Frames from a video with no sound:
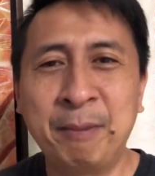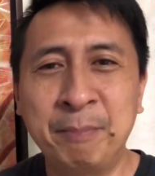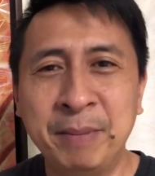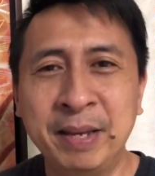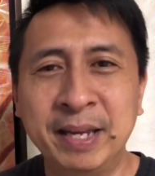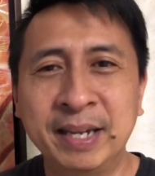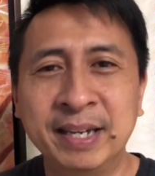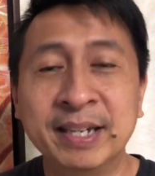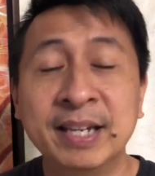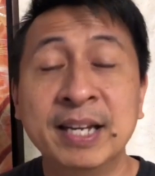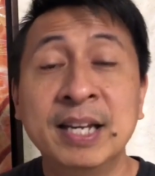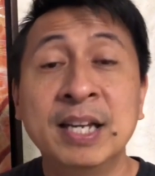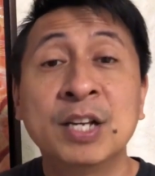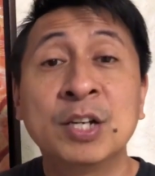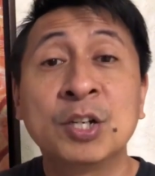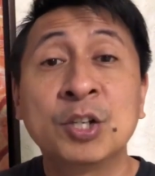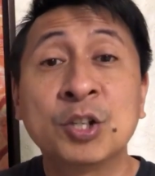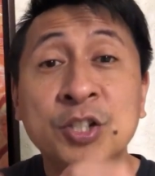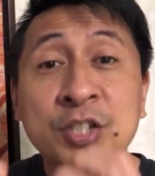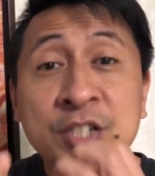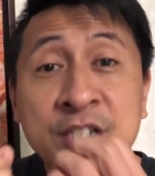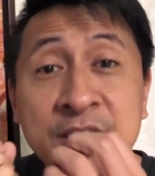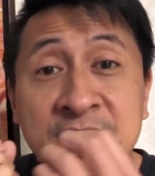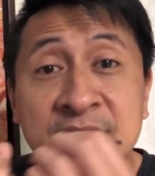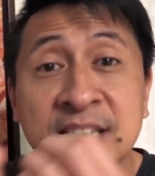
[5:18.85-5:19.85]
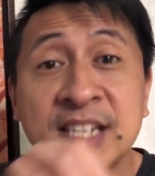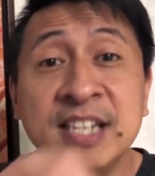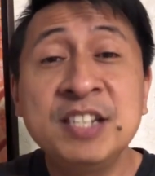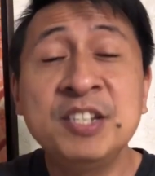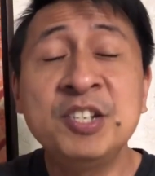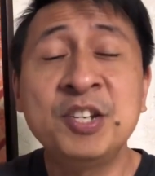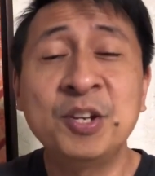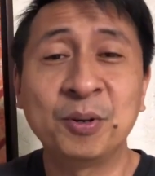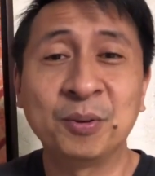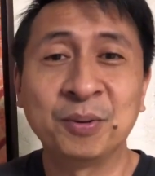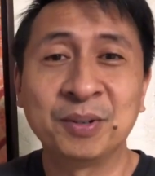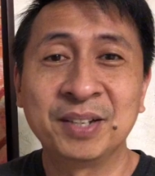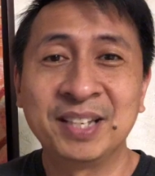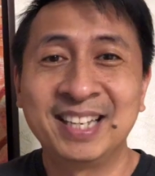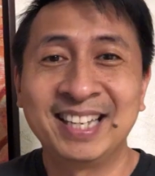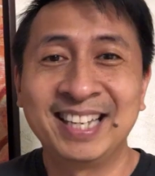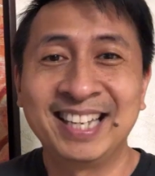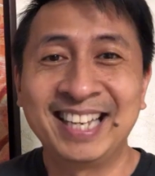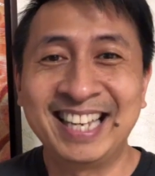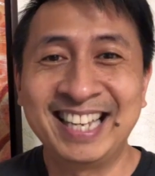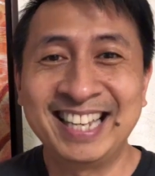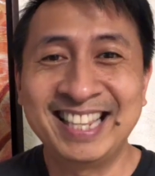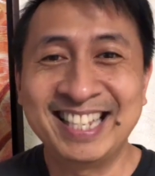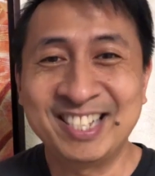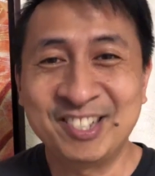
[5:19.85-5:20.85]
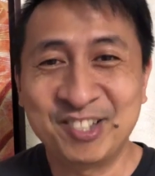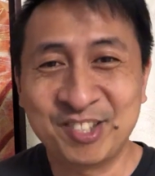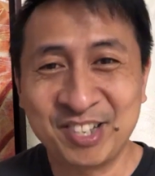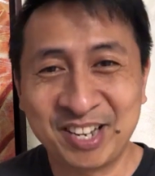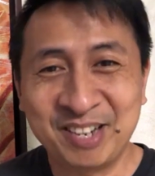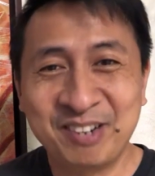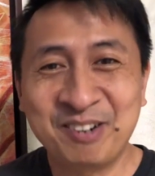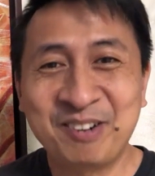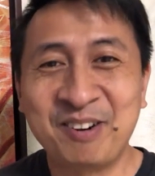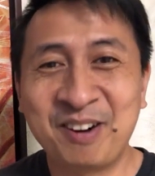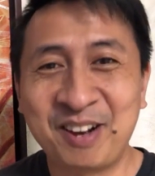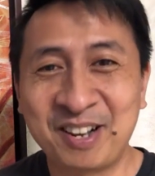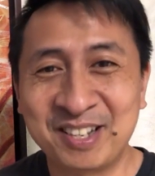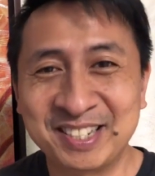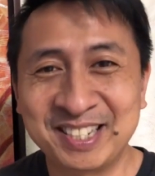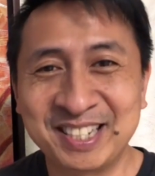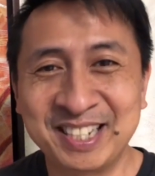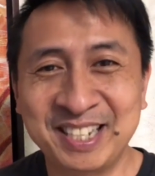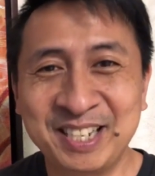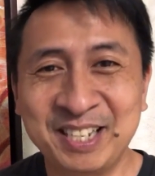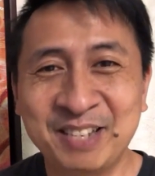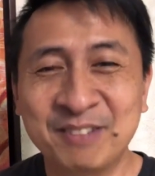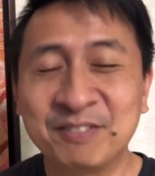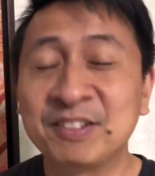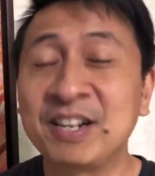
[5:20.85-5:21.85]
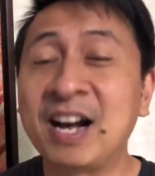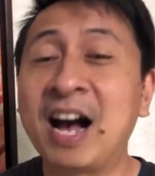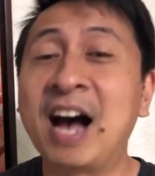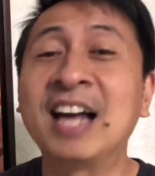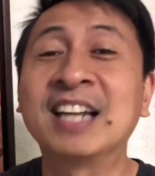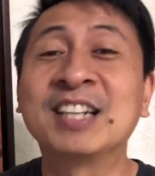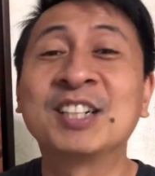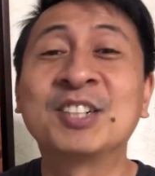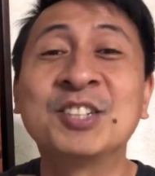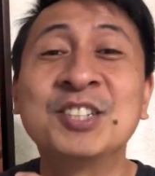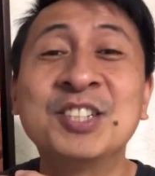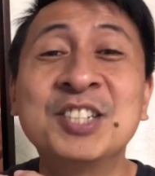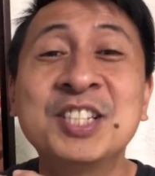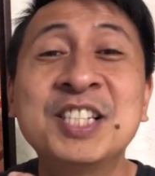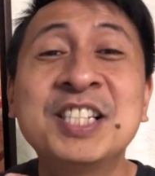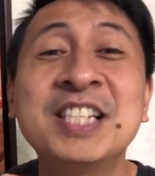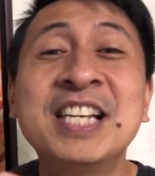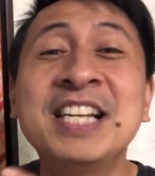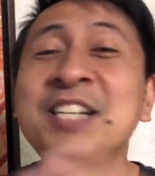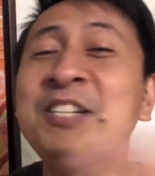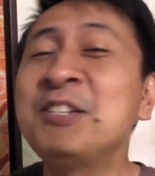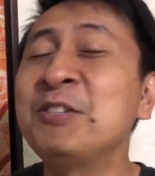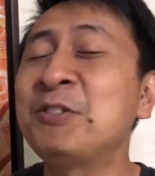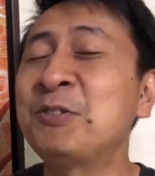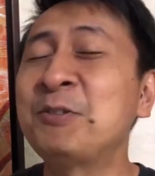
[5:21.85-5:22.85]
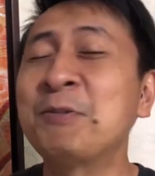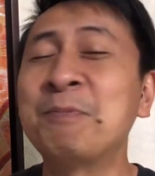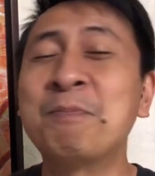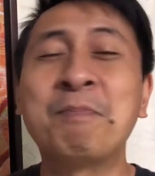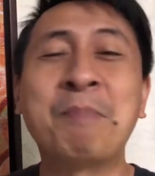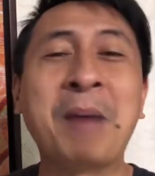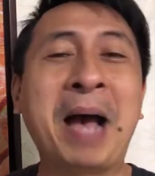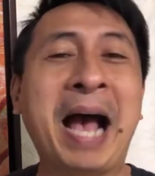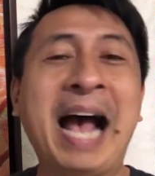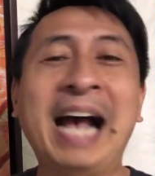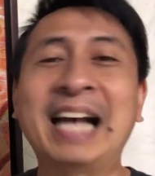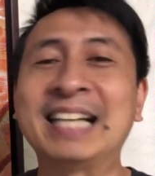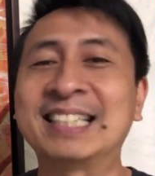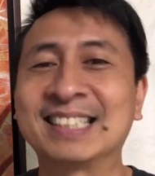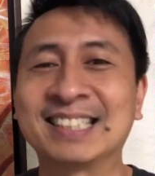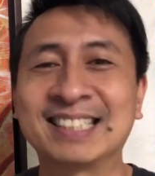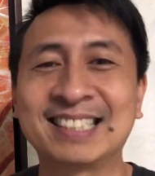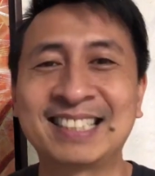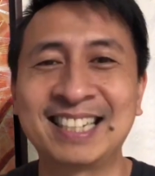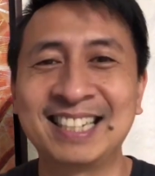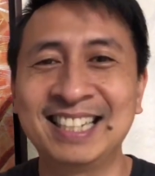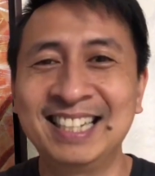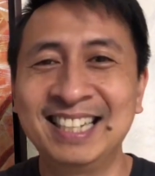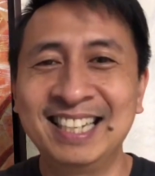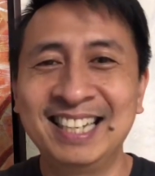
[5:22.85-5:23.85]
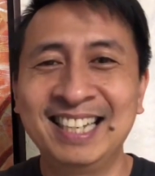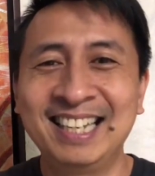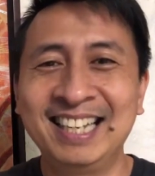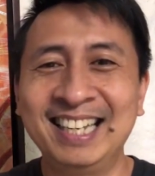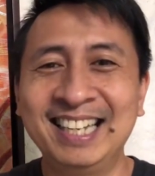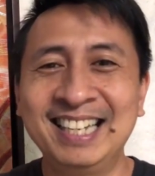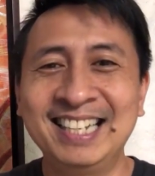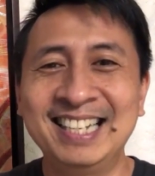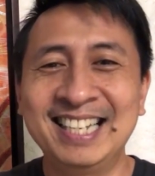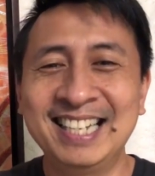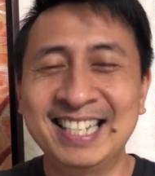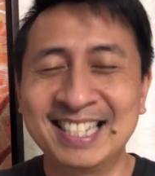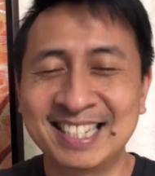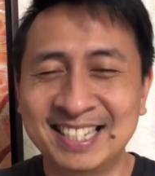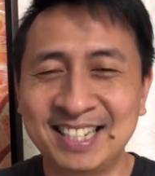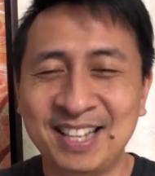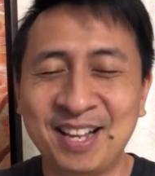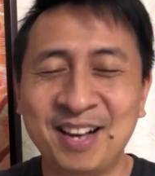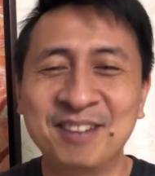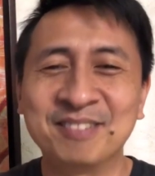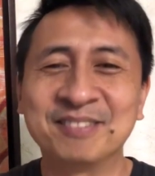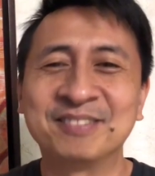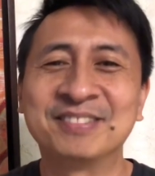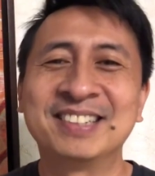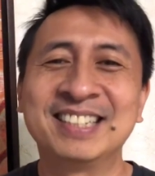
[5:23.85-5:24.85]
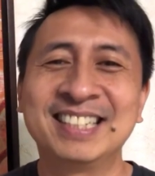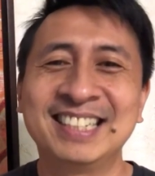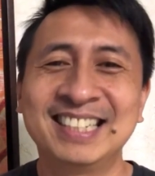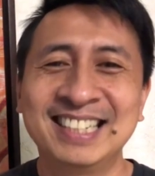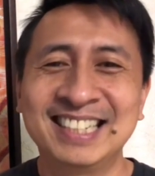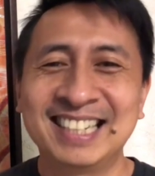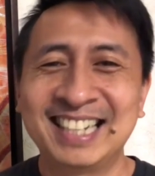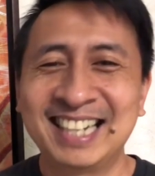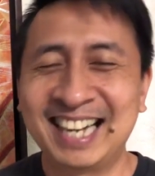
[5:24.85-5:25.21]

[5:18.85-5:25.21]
amen. Continue in the generosity of God. Continue to bask in His love.